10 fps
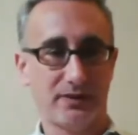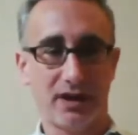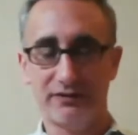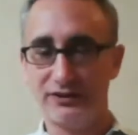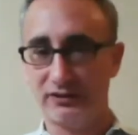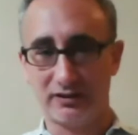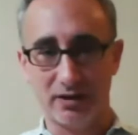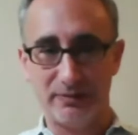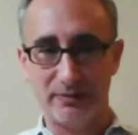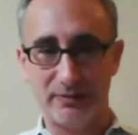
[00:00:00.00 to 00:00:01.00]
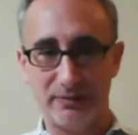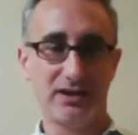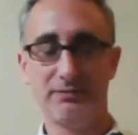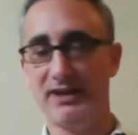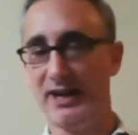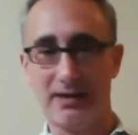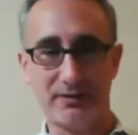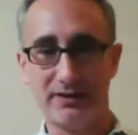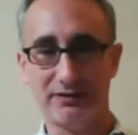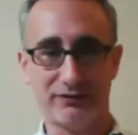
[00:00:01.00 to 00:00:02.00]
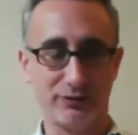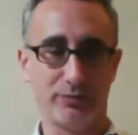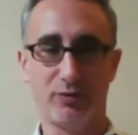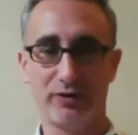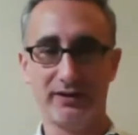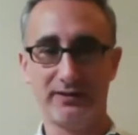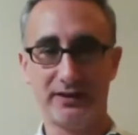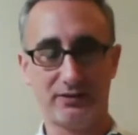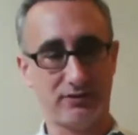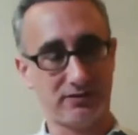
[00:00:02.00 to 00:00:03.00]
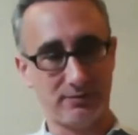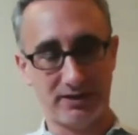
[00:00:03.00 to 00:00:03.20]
Obviously, the company is not going to be happy if you're reporting that they're